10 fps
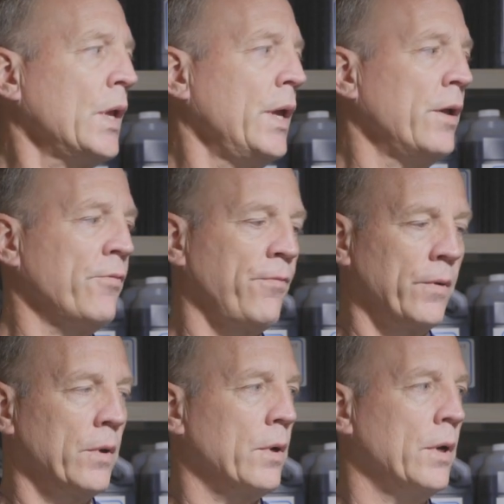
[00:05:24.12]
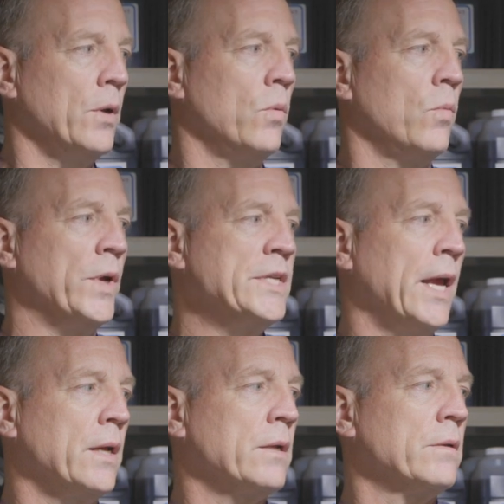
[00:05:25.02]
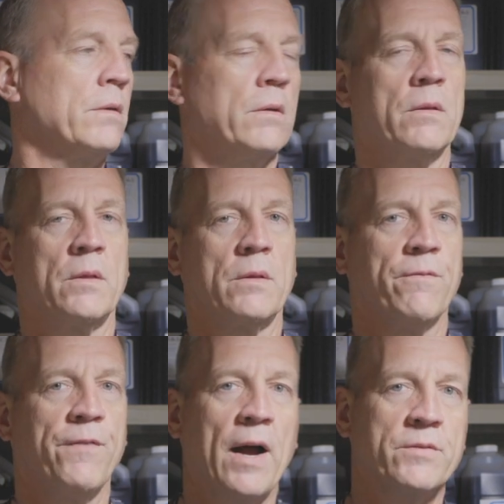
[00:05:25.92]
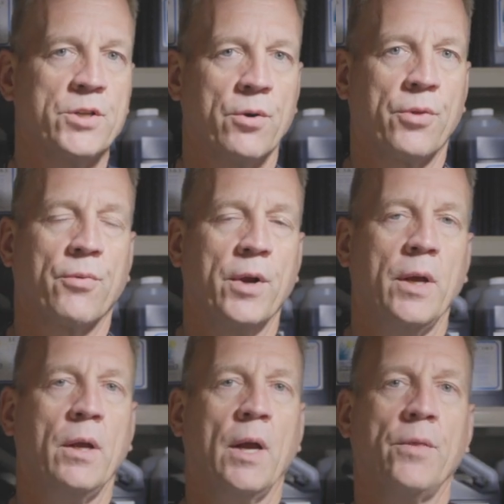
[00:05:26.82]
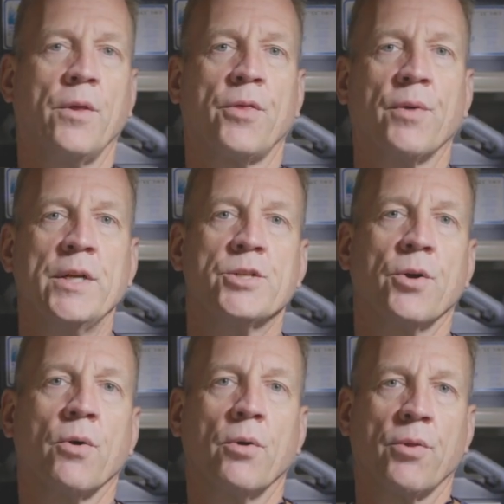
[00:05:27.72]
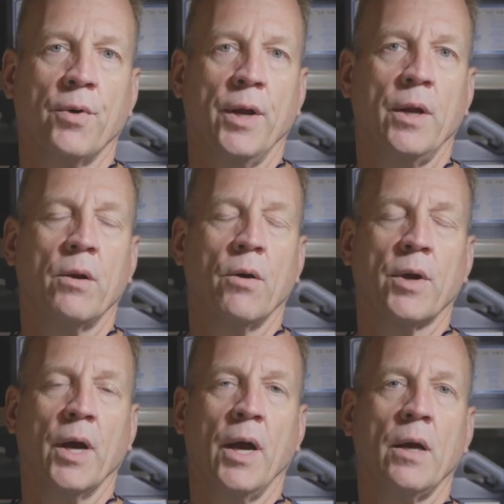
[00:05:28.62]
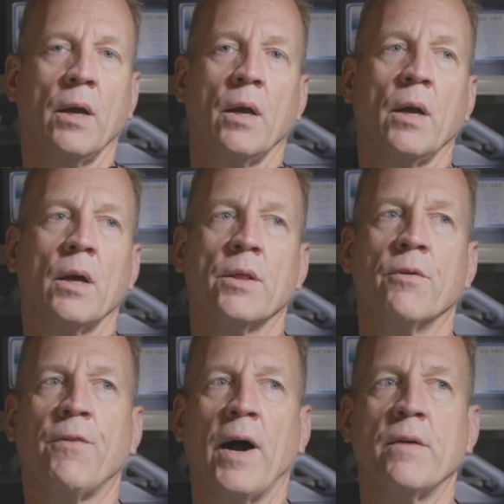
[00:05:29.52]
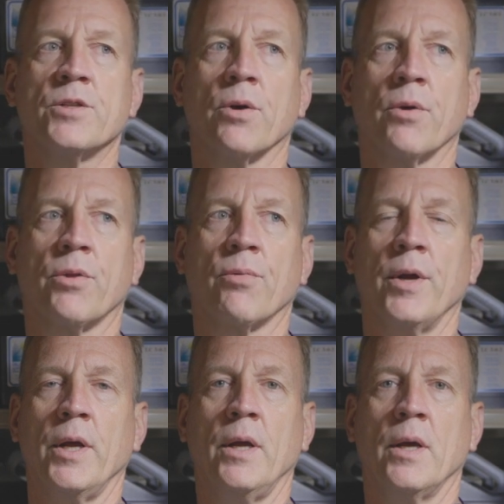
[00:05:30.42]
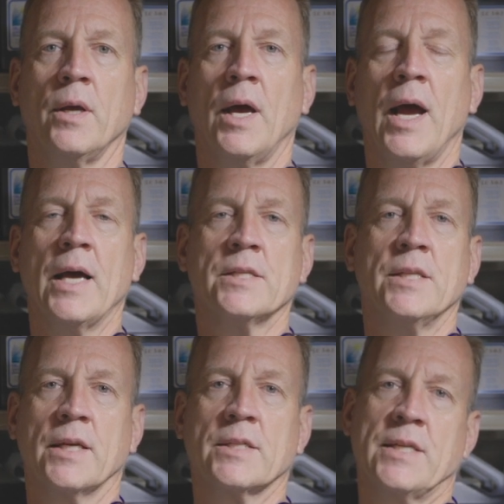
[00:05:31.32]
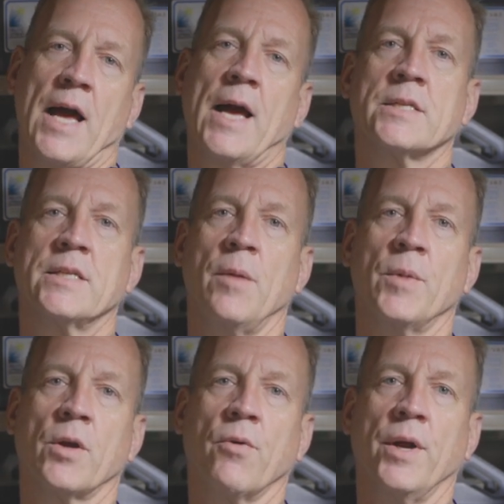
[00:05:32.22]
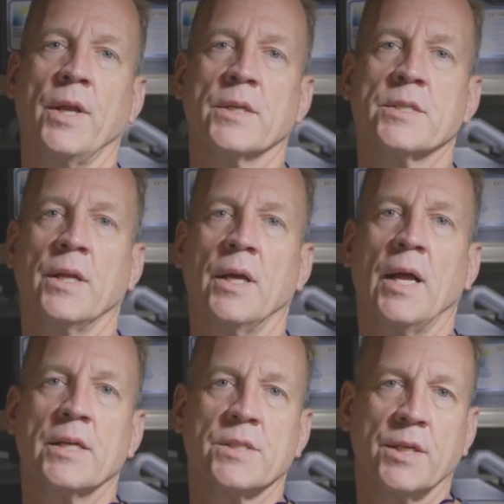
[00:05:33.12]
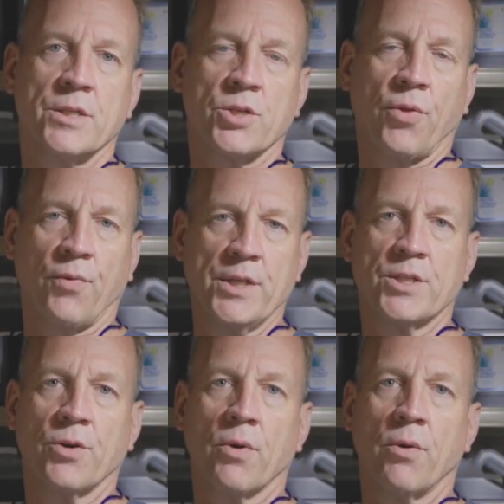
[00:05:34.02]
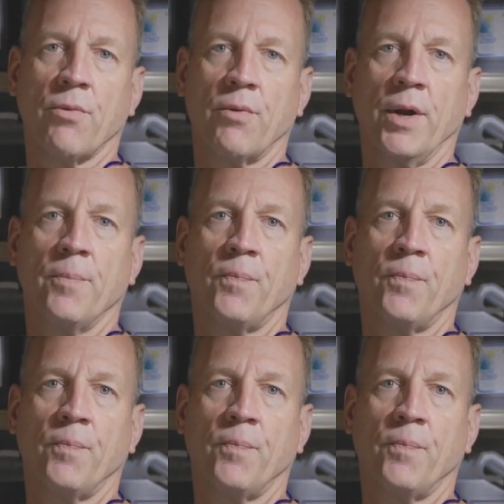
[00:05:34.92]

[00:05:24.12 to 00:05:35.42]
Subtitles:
If we take the 503 and the 303, okay, the 503 has the exact same ingredients in it as this 303.